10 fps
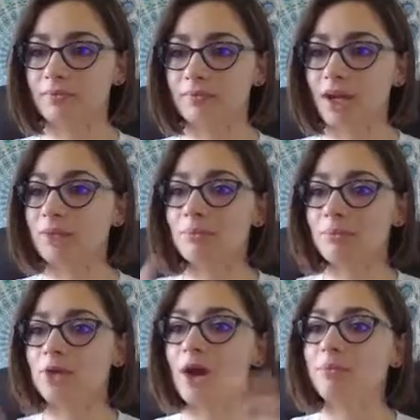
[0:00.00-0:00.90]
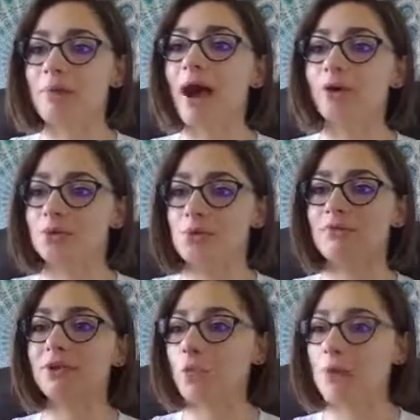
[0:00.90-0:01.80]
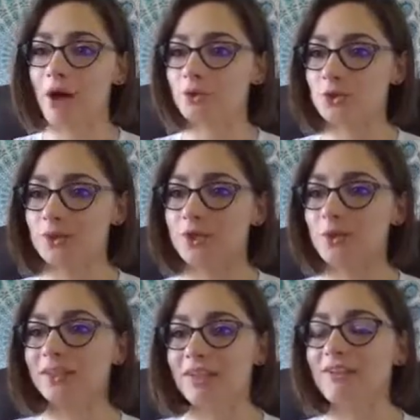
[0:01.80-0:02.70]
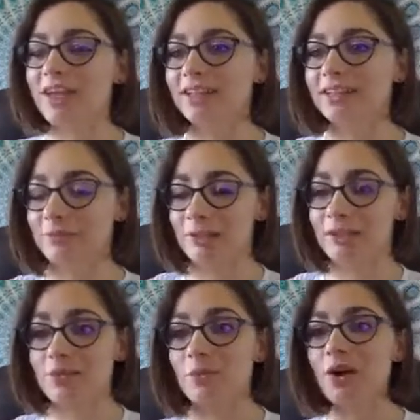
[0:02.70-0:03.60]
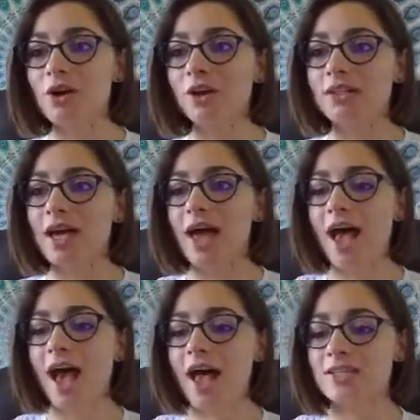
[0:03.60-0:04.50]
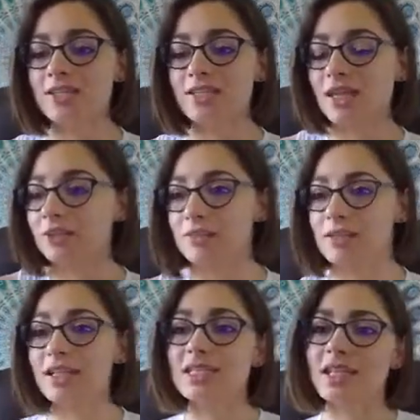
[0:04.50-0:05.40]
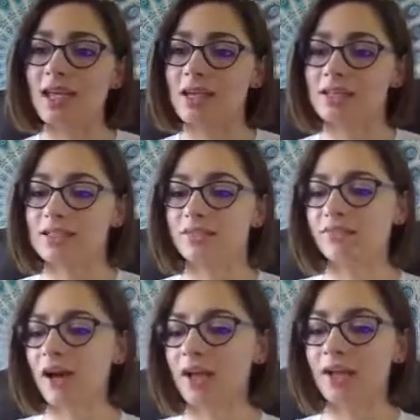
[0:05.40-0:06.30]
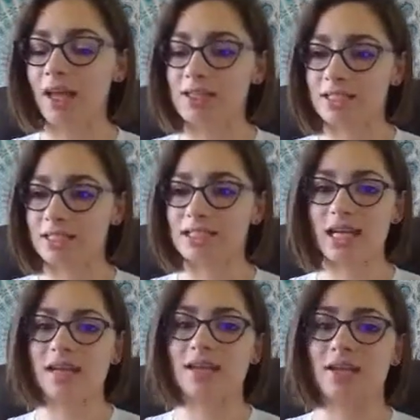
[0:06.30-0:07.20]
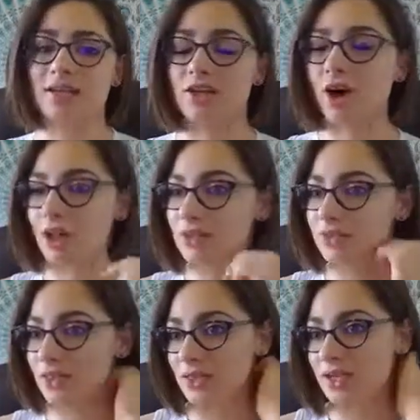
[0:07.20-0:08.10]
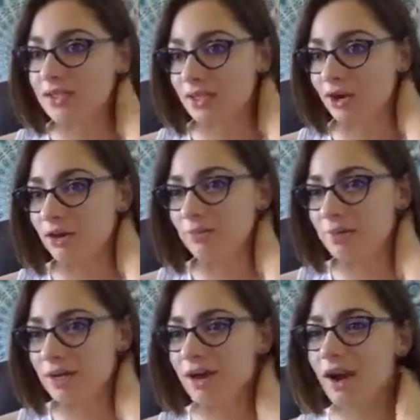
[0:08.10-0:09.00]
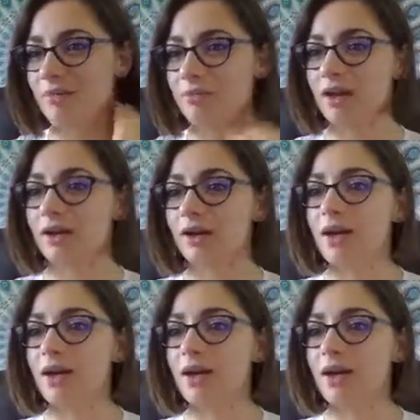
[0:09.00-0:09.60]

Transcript: unbound. You have no boundaries. You're living in a limitless world, and it's unrealistic and it's fun and it's exciting and it's all of the things that are bigger and better